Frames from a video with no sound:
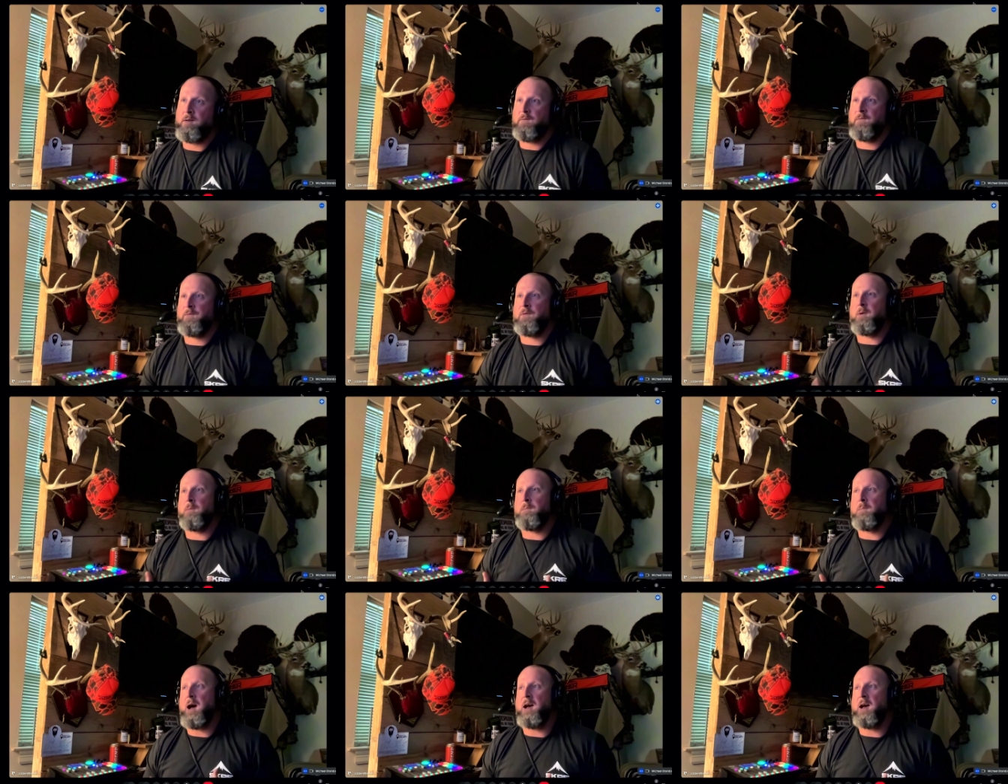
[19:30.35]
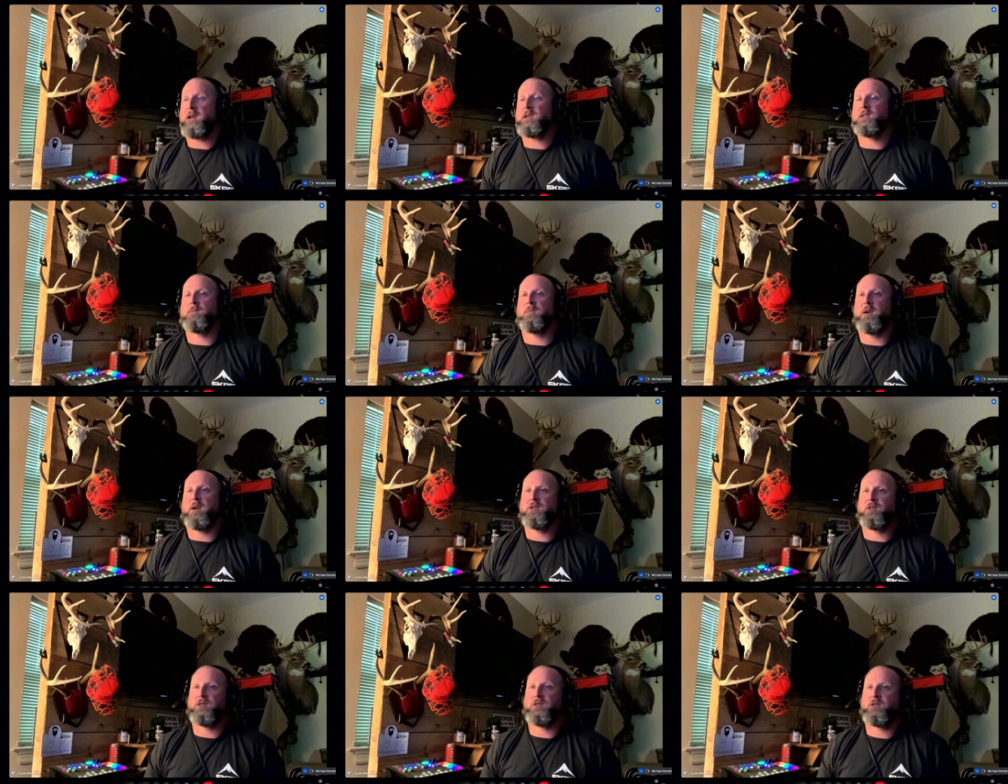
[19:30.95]
from my
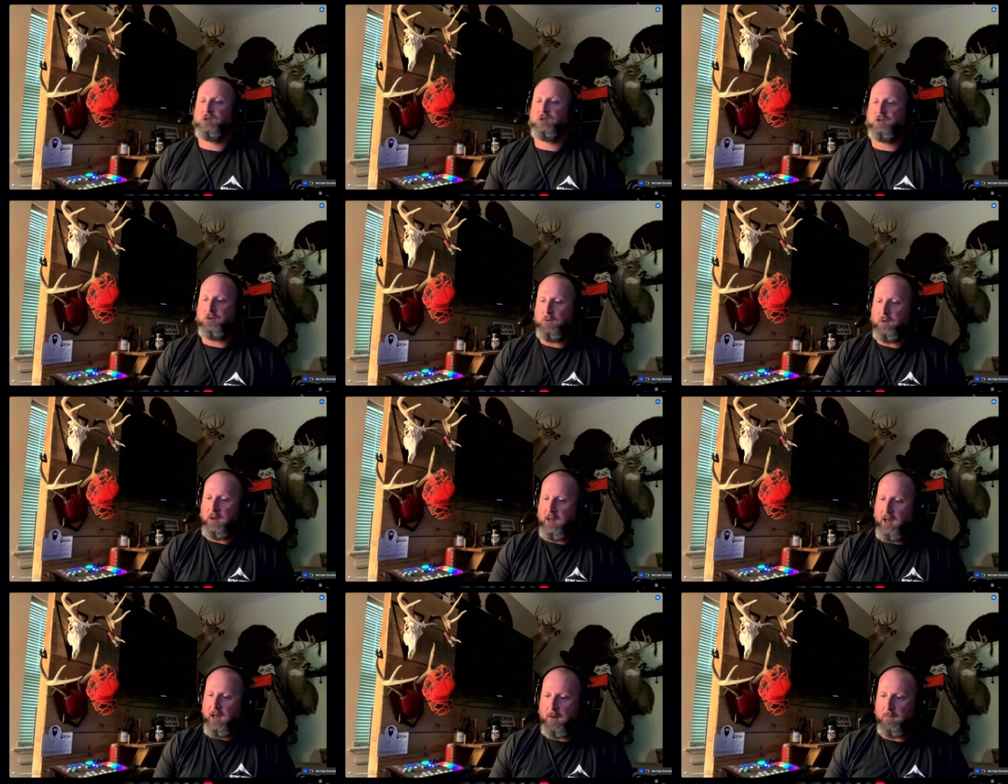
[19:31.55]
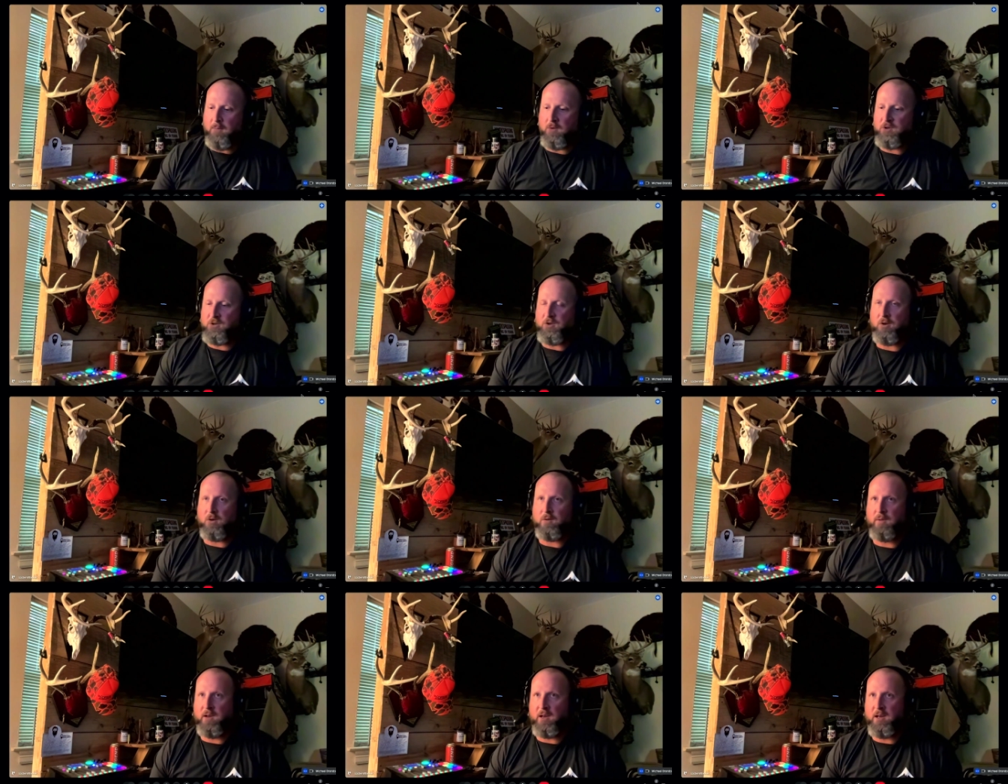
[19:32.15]
estimation, just doing camera
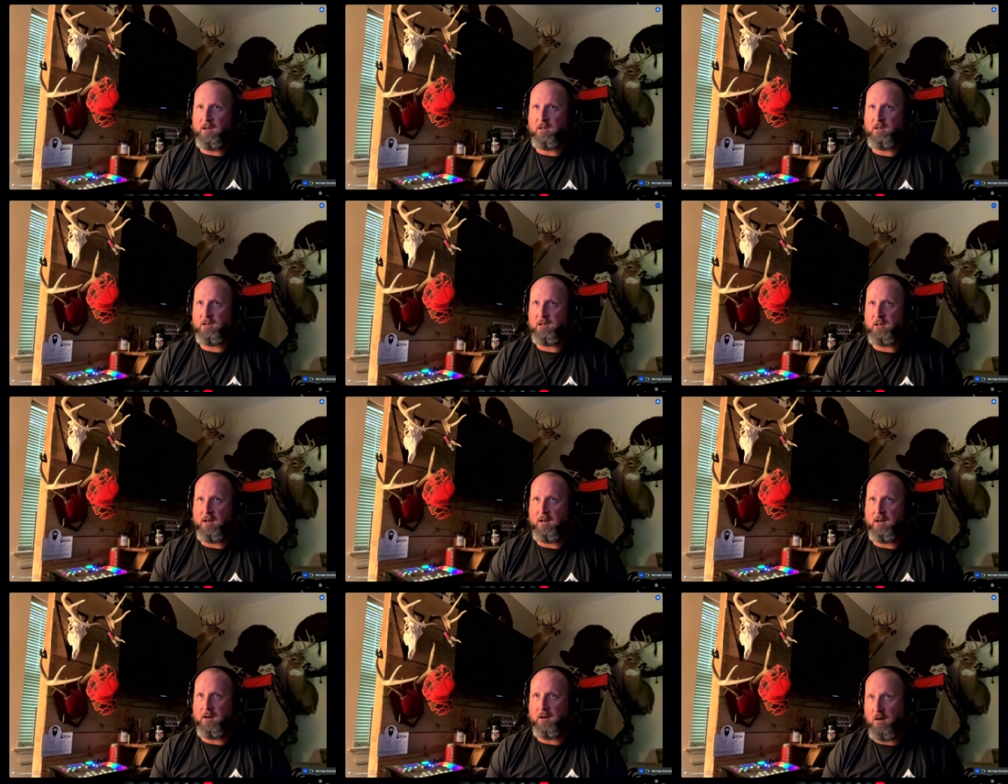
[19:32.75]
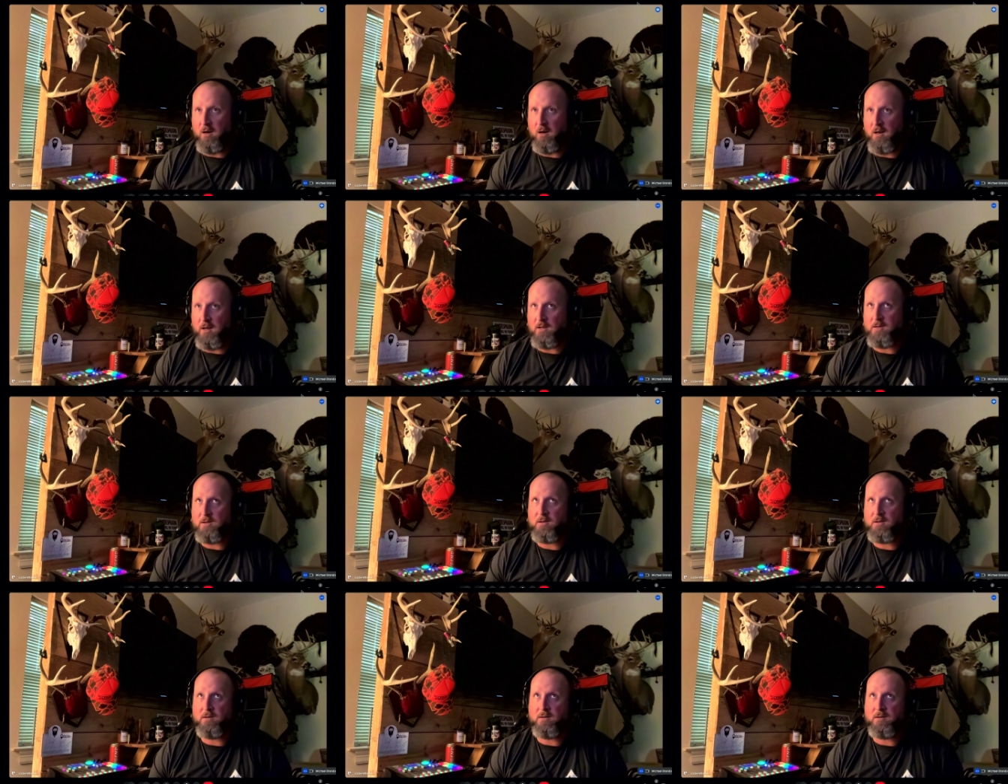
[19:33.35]
surveys and
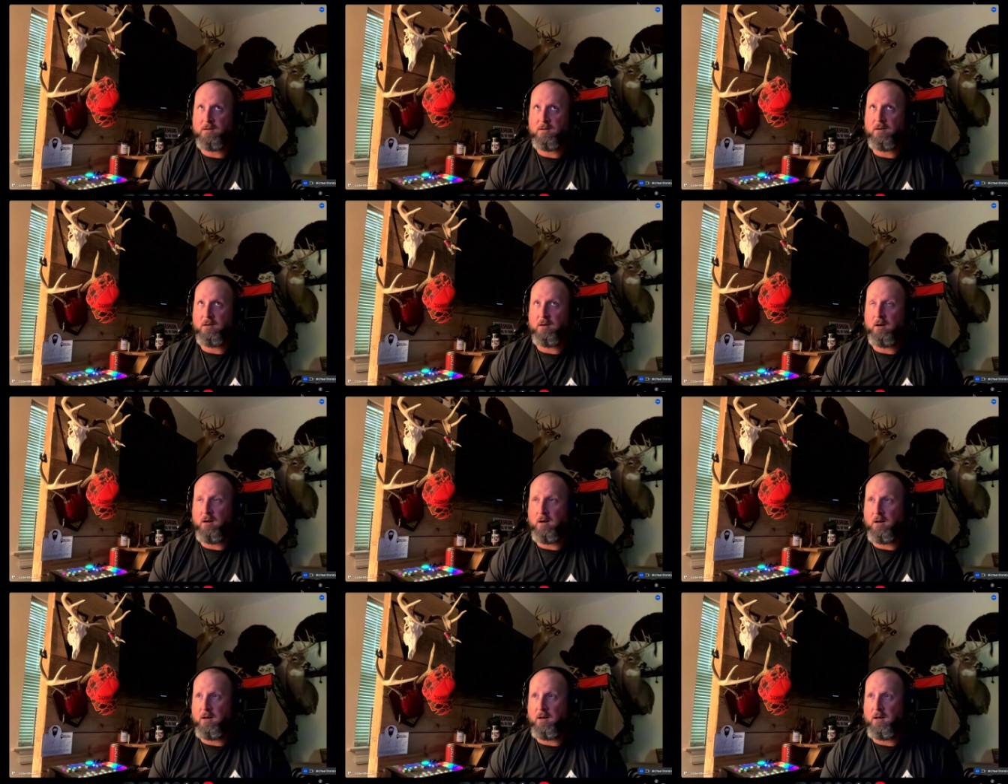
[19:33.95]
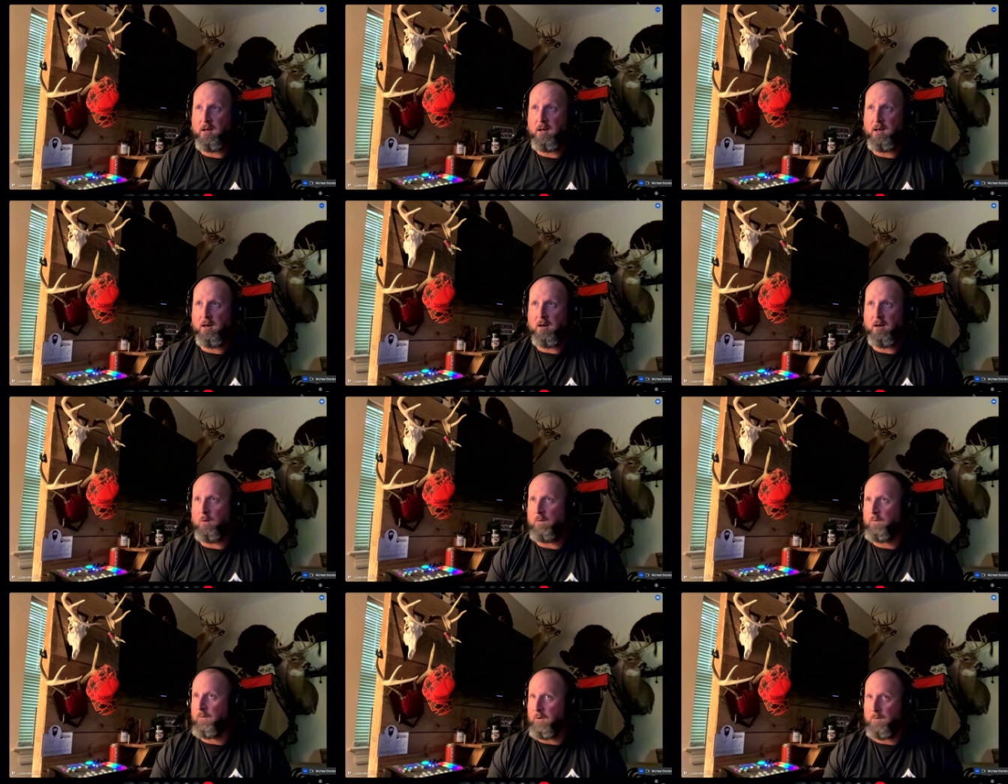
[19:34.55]
hunts
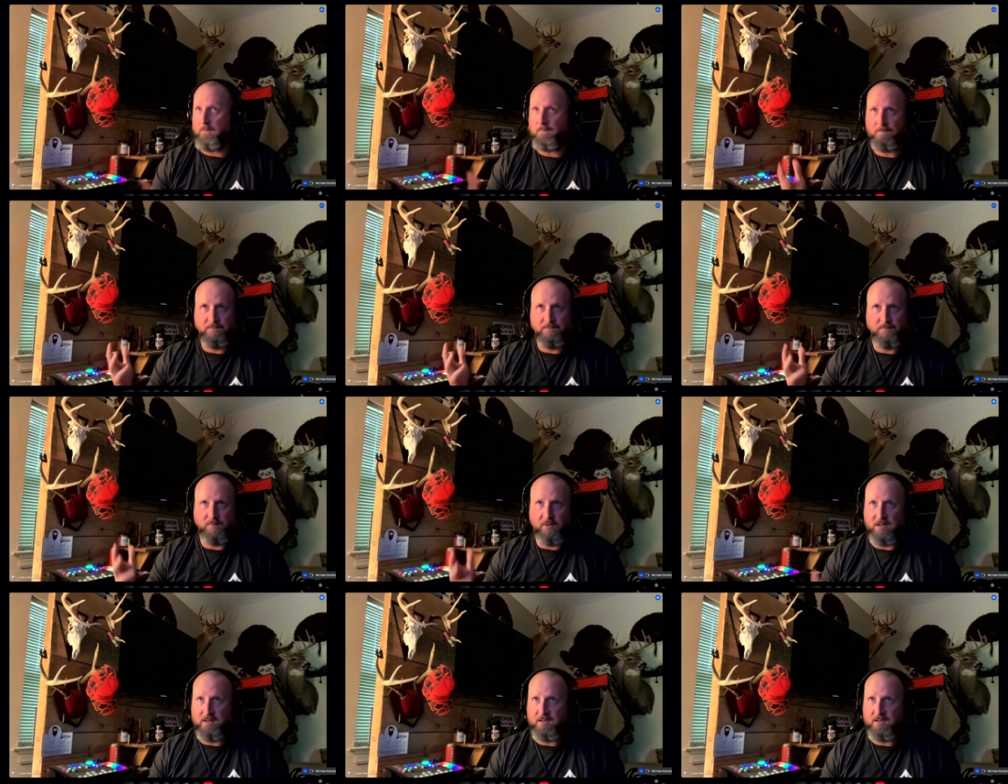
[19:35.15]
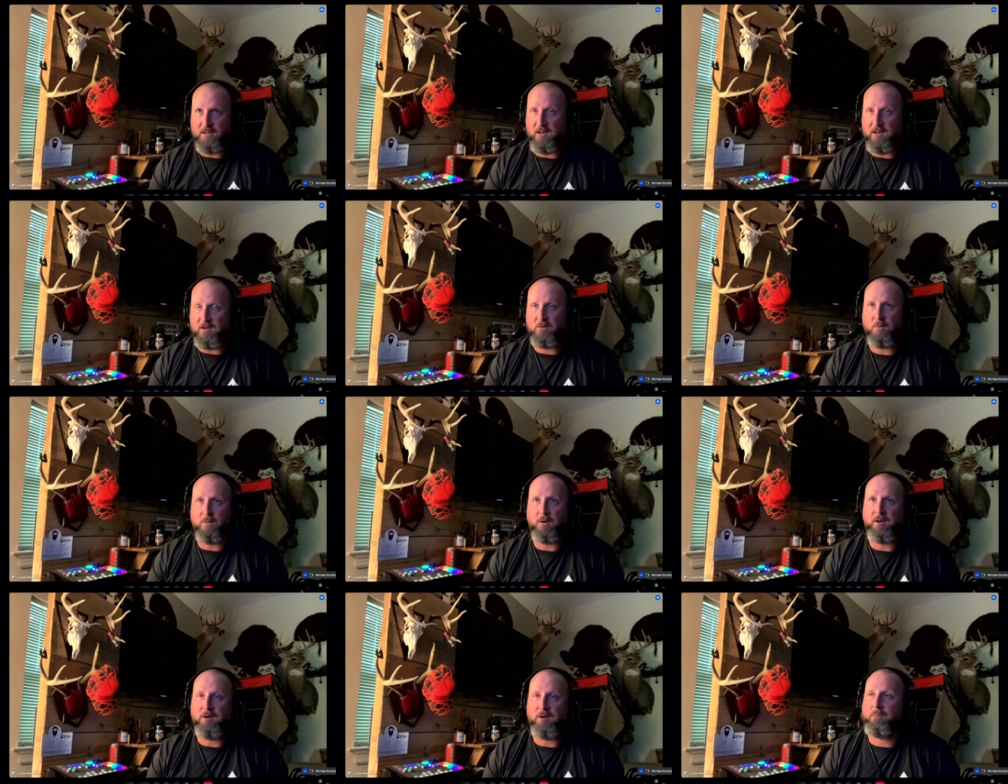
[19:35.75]
over, let's say, a
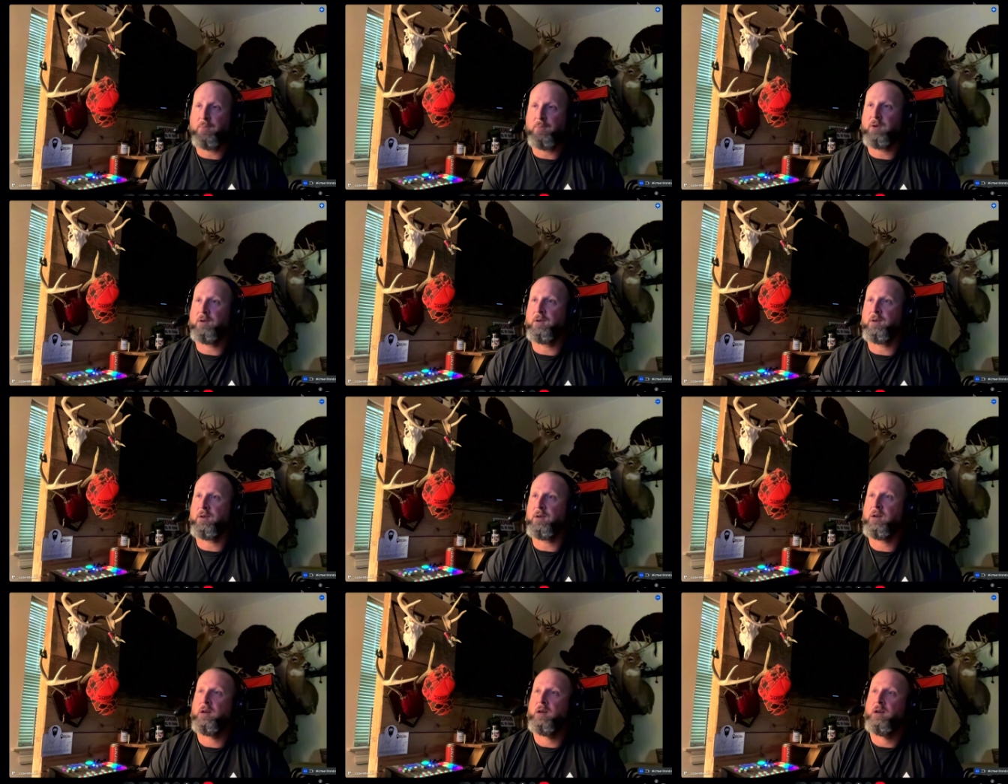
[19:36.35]
20-year period,